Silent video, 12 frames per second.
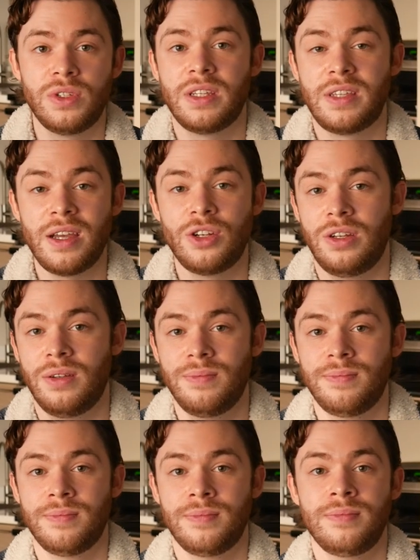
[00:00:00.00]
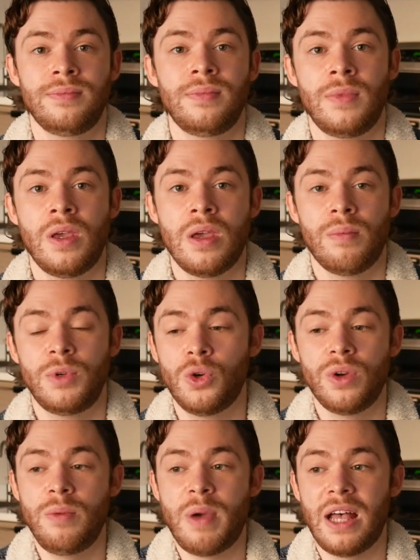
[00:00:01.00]
section.
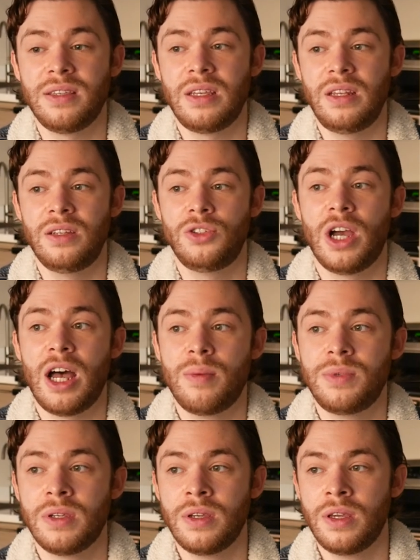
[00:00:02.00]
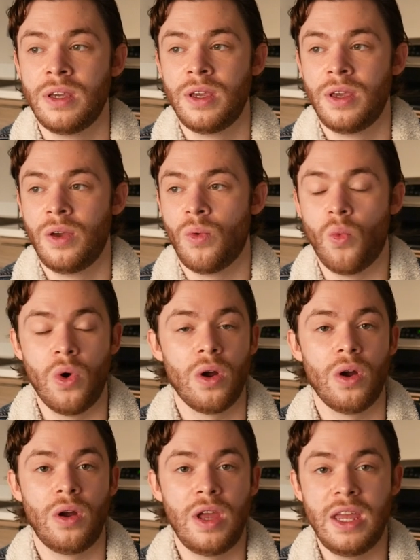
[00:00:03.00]
Majority of Palestinian jobs
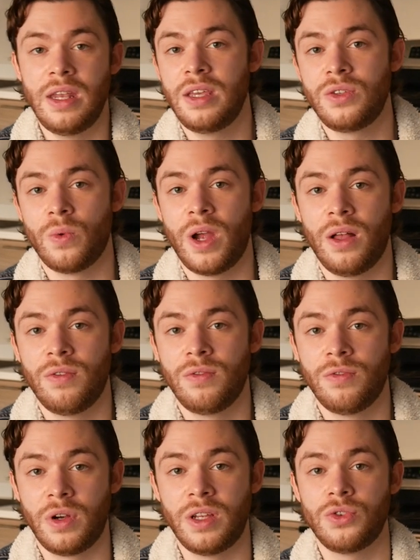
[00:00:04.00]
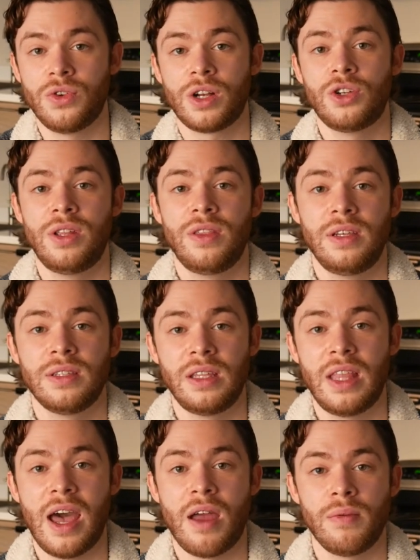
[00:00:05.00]
were in Israel for construction and things like
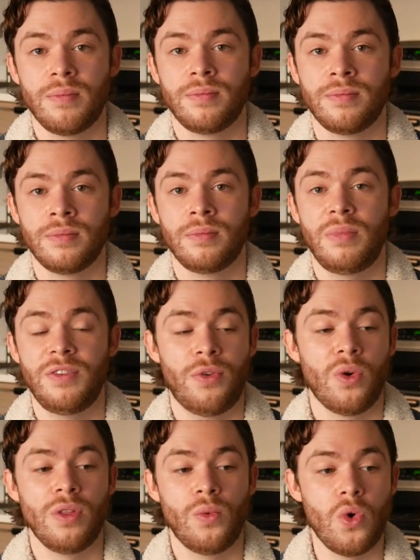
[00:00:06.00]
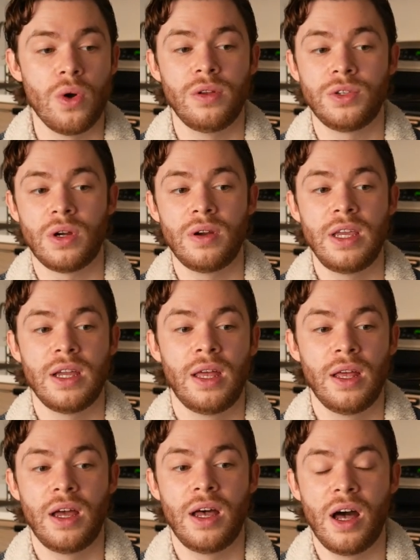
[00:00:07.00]
that. Before the war, there's already an
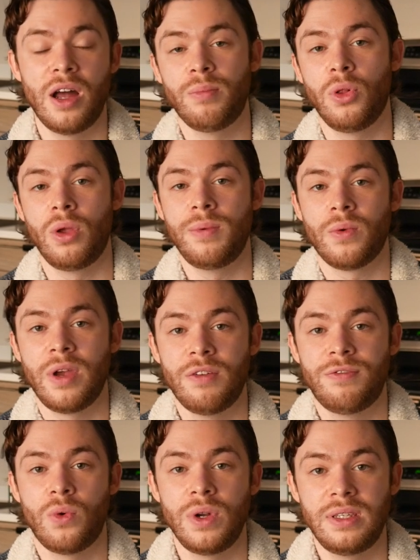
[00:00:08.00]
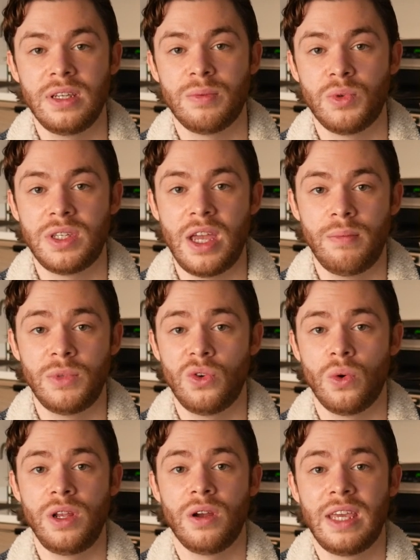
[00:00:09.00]
unemployment rate of forty-six percent.
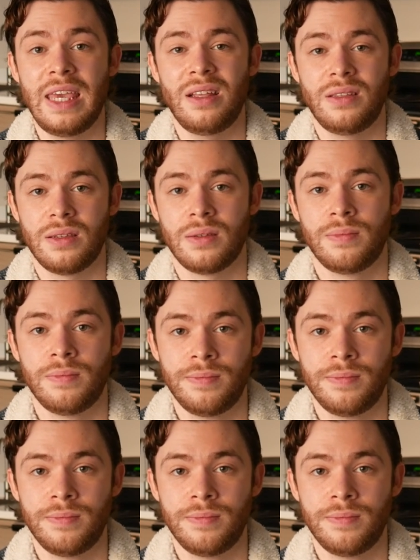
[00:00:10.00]
Majority are kids.